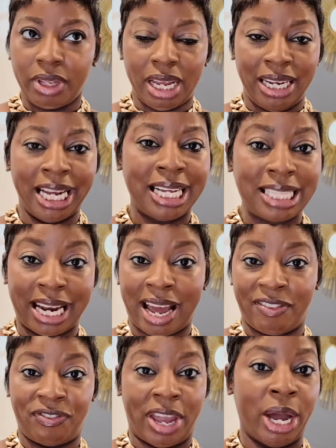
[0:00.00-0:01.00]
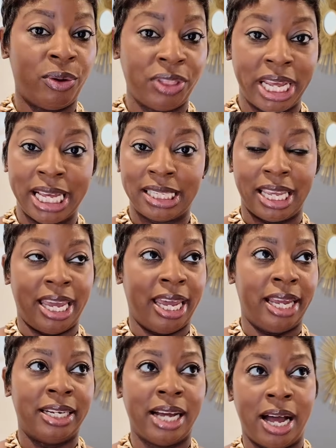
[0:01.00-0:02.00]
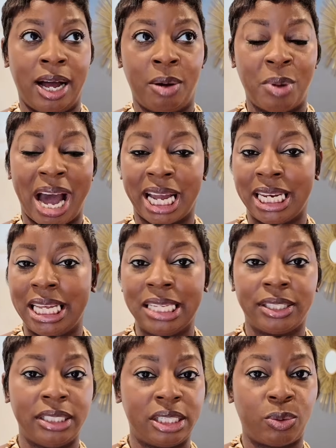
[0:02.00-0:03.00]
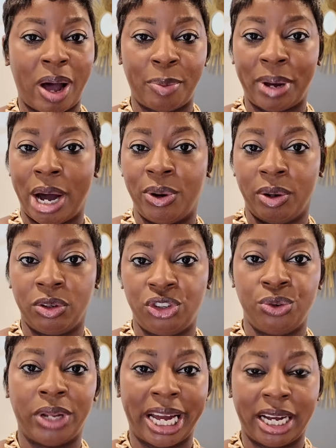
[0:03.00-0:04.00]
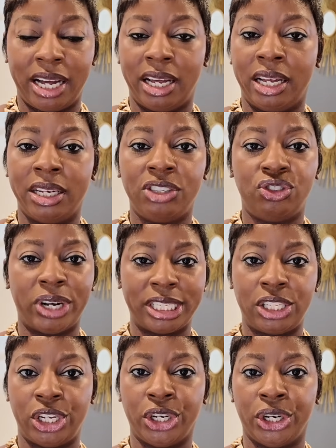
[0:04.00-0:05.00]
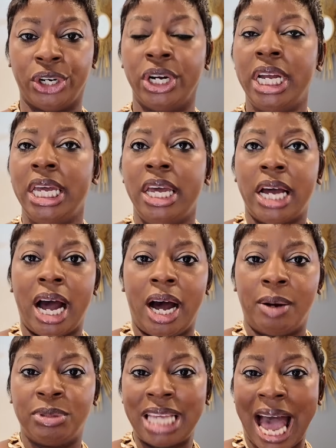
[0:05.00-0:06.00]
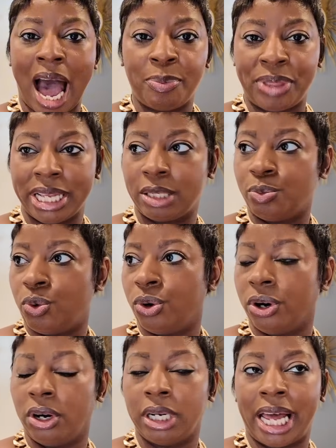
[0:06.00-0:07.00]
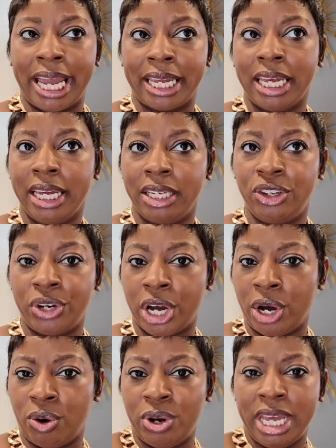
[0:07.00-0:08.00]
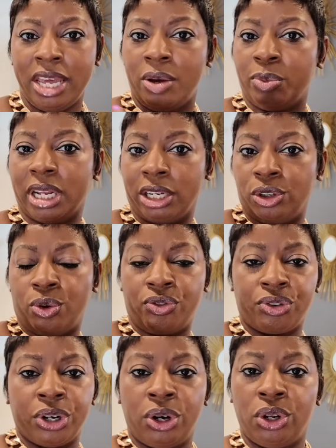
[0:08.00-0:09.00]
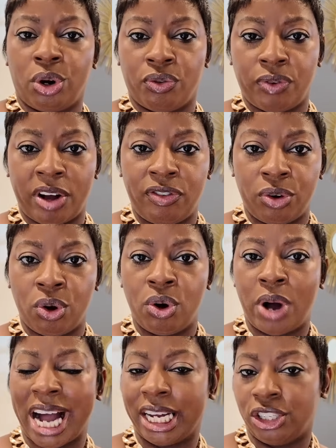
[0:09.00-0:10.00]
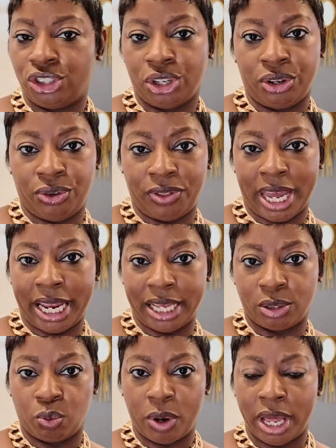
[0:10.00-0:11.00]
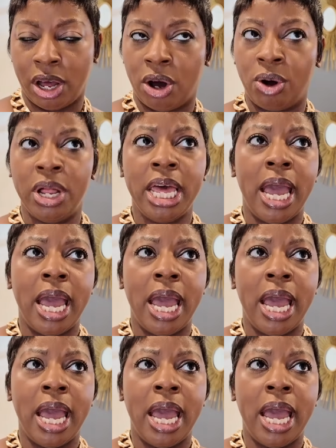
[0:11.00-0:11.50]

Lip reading: like I said, I found this, and I could easily swap out and do like a dressier top that's more like, you know, with a little frill or ruffle. I can show you that as well.